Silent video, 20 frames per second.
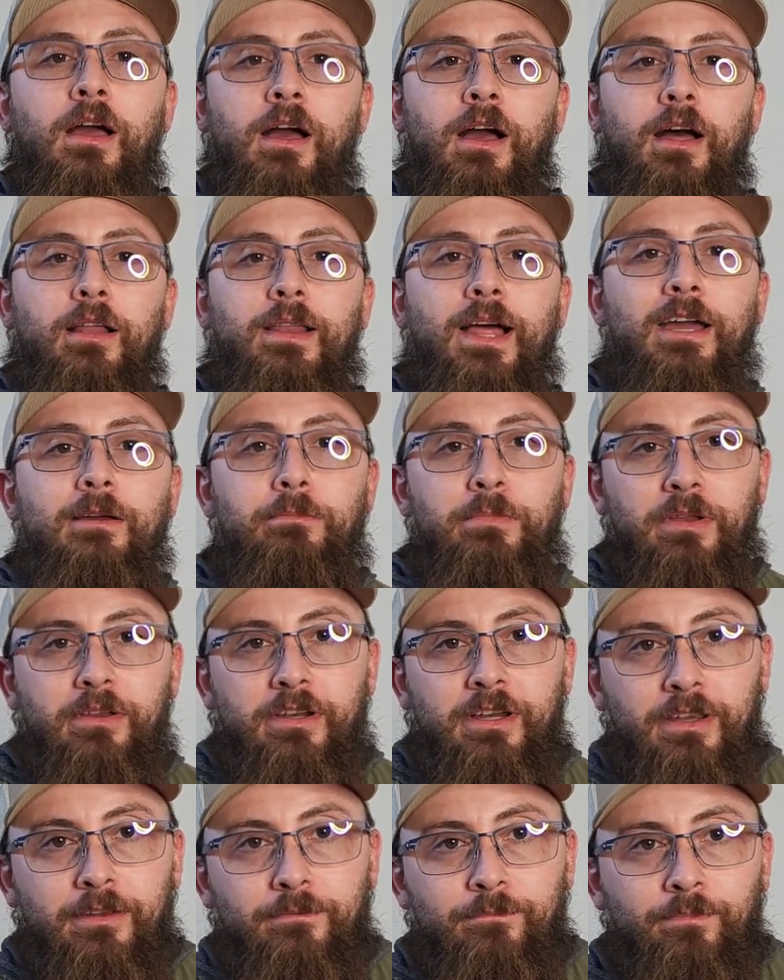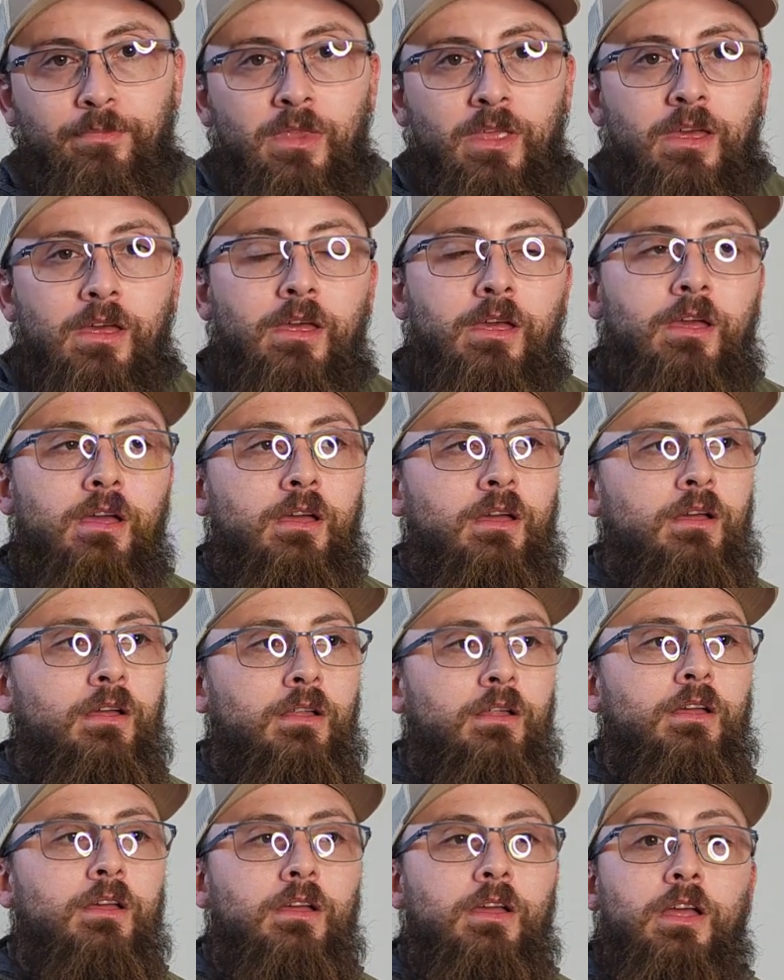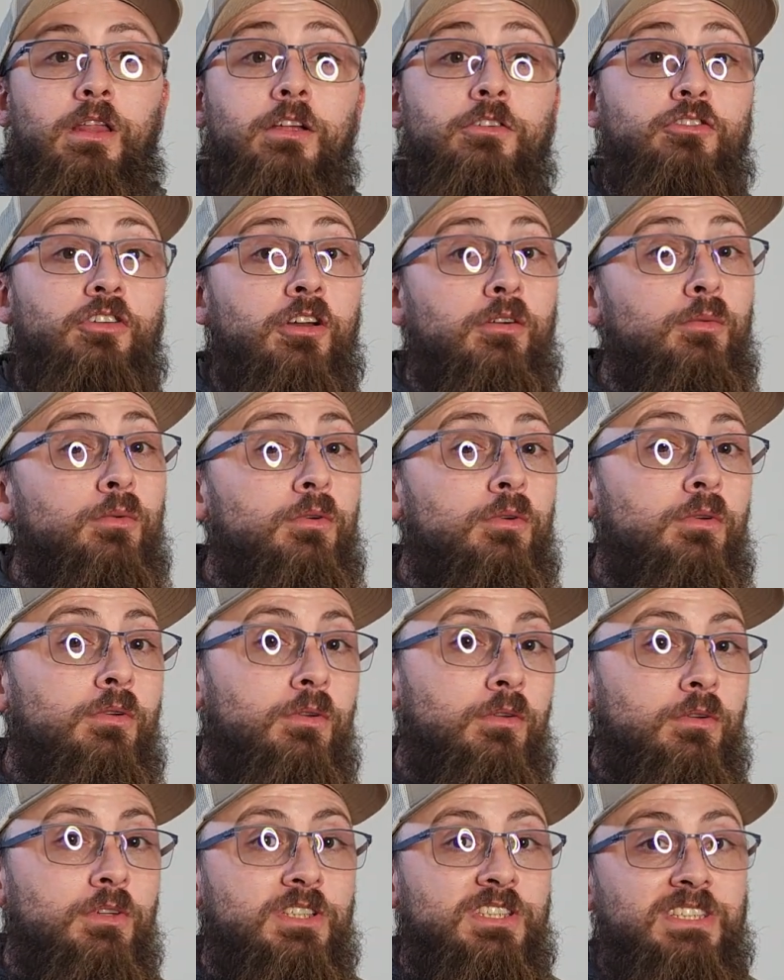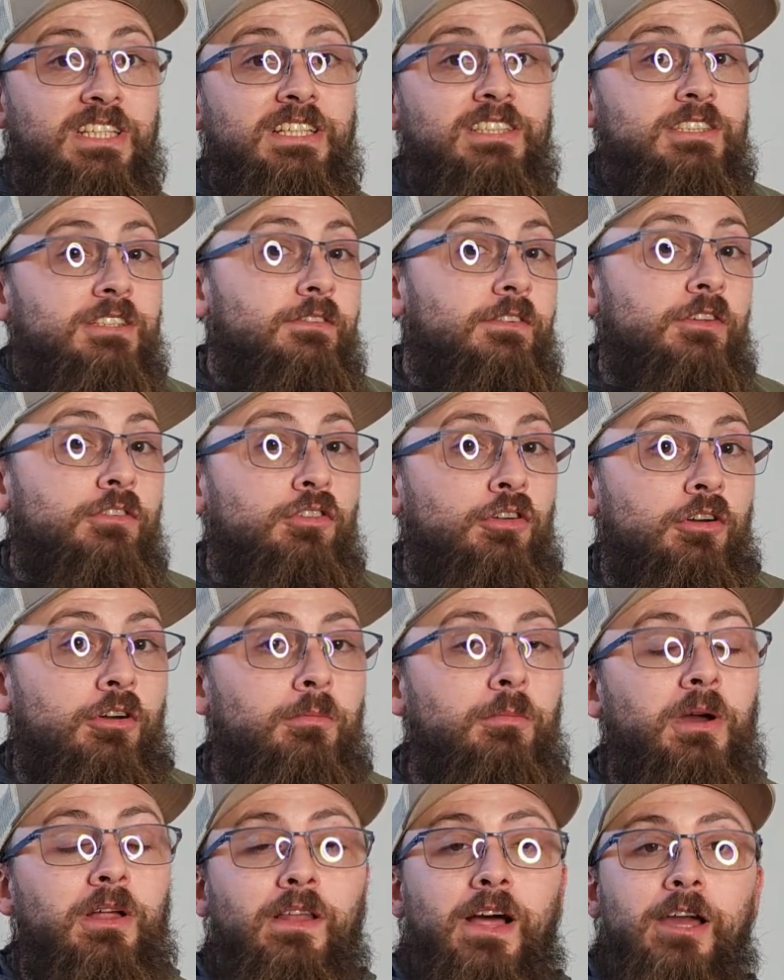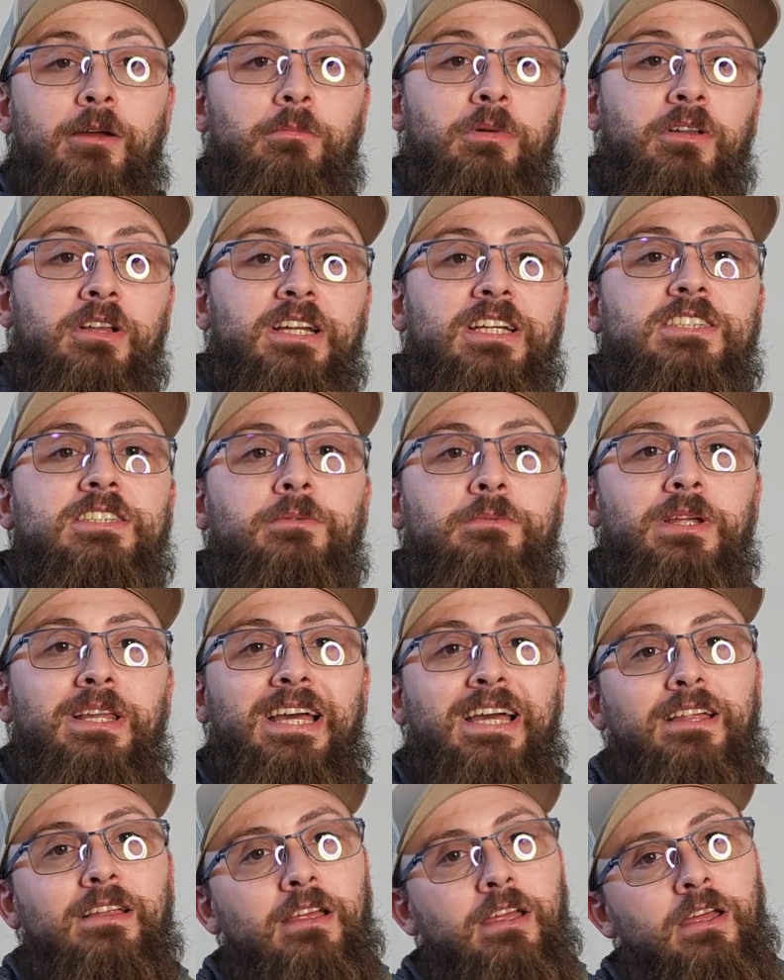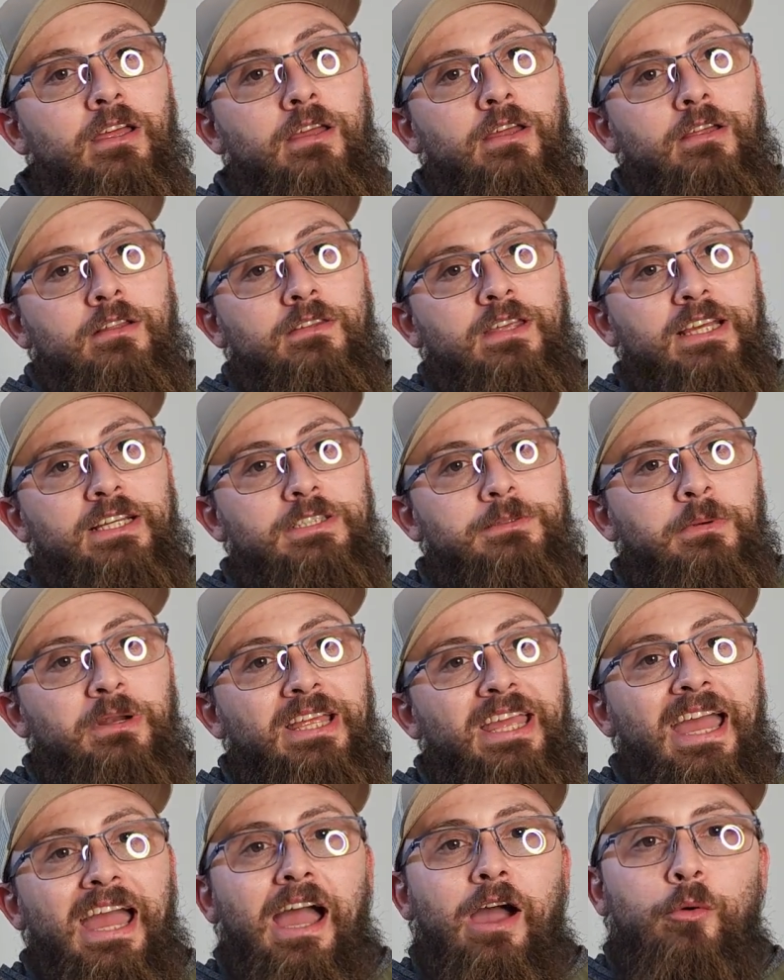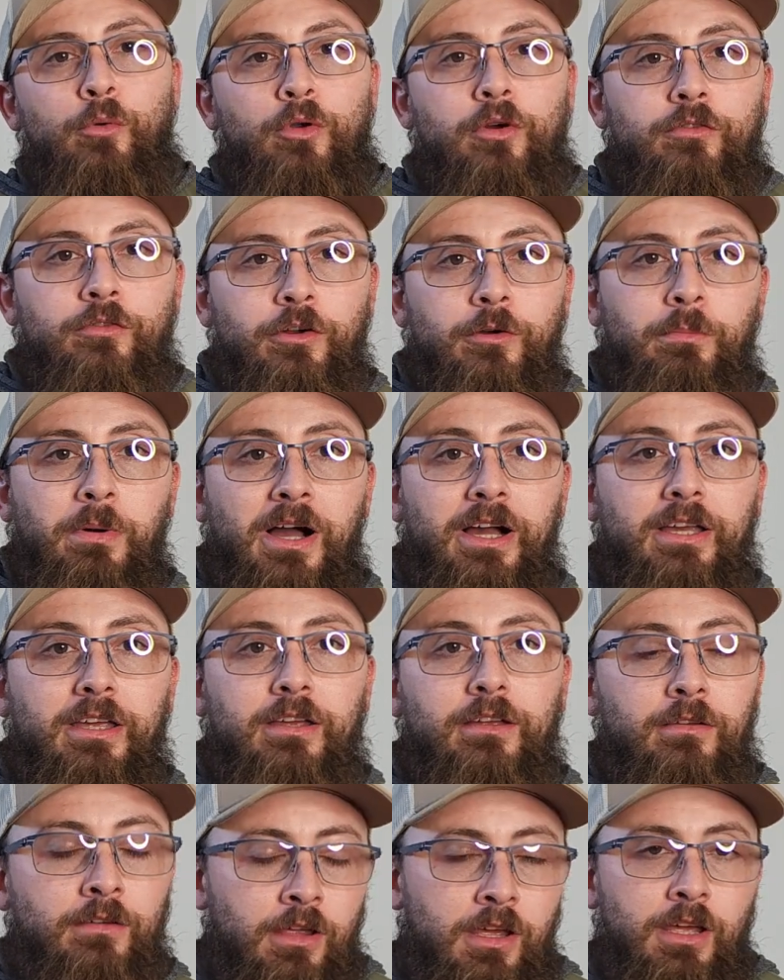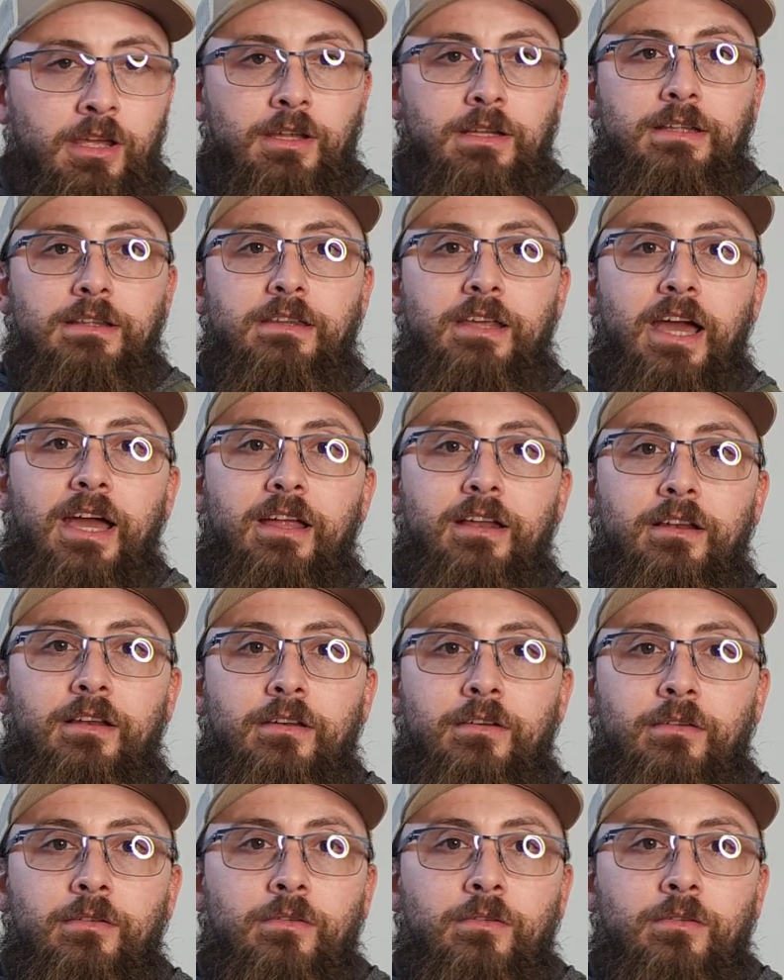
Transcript: A liability, in the general sense of the term, a liability is something that takes money out of your pocket. Debt,